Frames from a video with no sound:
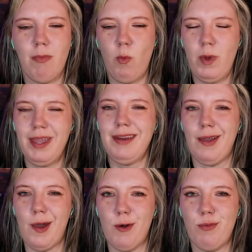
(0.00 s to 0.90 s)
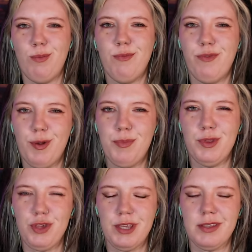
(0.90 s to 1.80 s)
We know from
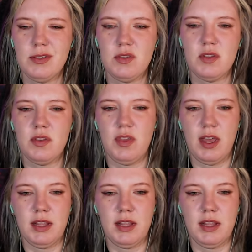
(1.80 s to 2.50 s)
the gist that,